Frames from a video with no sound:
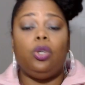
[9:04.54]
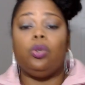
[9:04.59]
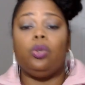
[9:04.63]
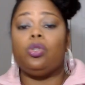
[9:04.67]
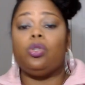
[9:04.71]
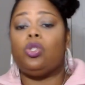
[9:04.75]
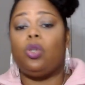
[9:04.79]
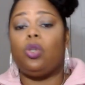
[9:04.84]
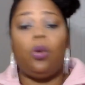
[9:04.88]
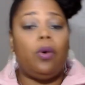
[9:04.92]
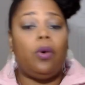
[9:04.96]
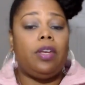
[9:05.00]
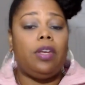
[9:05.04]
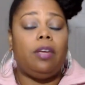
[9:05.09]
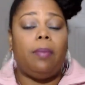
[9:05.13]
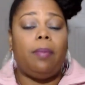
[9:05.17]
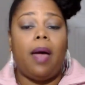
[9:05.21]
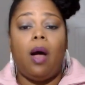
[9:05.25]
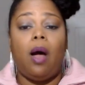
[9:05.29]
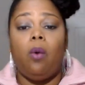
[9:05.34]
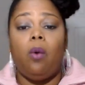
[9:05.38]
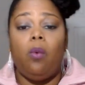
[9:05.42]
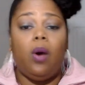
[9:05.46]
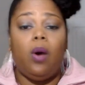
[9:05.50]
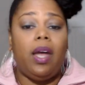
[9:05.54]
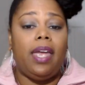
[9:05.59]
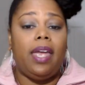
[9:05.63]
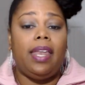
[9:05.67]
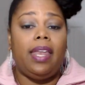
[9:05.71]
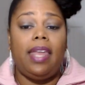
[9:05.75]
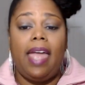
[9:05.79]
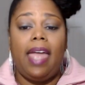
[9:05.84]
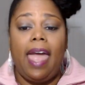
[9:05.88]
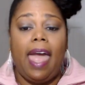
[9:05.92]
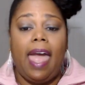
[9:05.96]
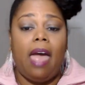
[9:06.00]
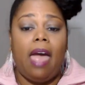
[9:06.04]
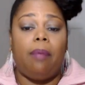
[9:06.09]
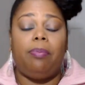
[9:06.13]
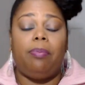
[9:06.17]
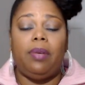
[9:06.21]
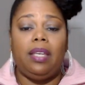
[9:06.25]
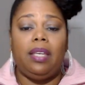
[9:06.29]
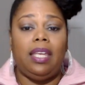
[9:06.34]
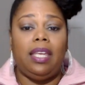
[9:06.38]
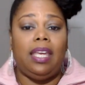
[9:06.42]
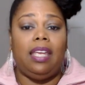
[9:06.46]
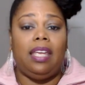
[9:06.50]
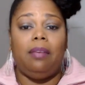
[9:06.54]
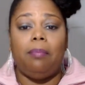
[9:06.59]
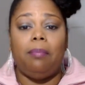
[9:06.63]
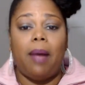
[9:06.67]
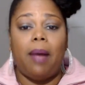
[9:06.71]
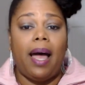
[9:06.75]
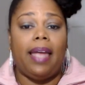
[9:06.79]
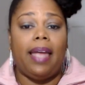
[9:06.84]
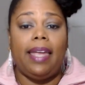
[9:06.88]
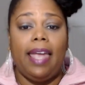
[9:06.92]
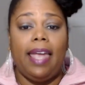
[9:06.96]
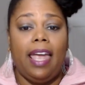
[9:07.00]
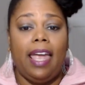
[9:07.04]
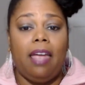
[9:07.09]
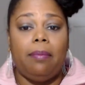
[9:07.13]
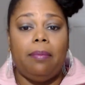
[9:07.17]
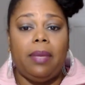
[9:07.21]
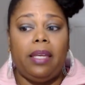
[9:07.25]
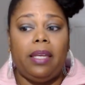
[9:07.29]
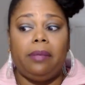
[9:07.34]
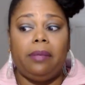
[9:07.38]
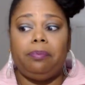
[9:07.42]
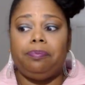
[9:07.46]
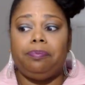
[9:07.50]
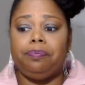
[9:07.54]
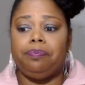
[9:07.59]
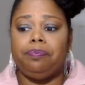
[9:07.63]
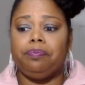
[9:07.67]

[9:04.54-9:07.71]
your story about what happened in Miami.